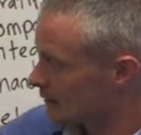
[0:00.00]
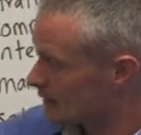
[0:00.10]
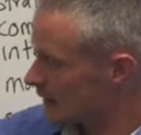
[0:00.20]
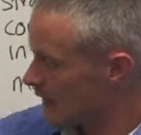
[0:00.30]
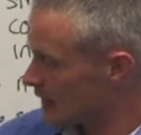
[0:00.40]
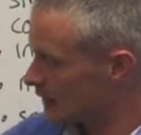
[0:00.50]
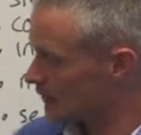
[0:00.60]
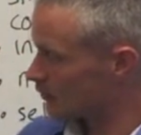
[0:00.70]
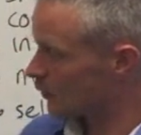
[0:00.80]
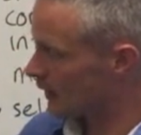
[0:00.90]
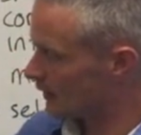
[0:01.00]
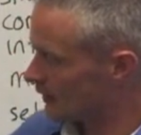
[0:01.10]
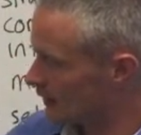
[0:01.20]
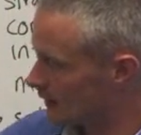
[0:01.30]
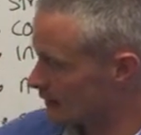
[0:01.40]
taking quite
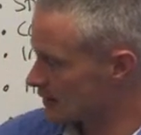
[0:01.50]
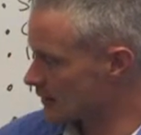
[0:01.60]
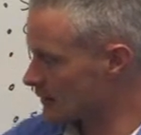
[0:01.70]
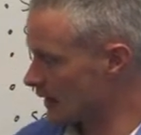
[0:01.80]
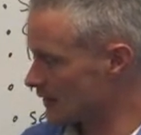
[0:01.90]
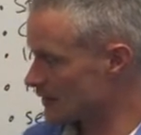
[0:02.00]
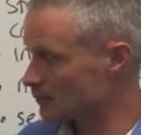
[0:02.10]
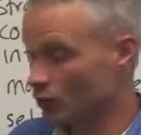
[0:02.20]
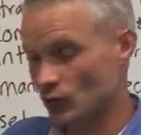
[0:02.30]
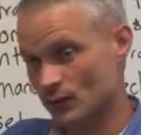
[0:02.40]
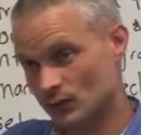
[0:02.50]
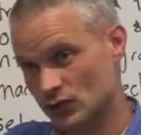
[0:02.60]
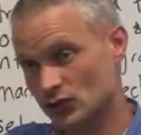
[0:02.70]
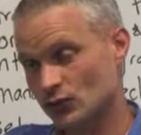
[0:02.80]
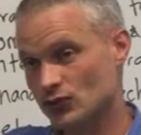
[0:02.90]
a small
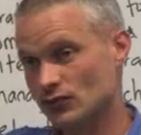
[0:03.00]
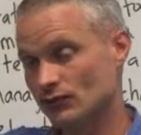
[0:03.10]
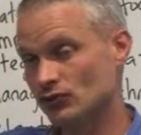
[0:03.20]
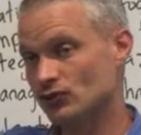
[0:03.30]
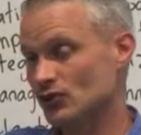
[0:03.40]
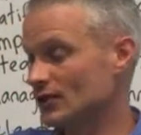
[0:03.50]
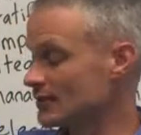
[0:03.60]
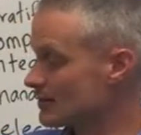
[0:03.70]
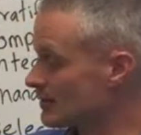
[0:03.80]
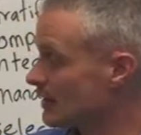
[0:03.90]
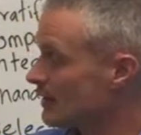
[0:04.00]
source of nutrients,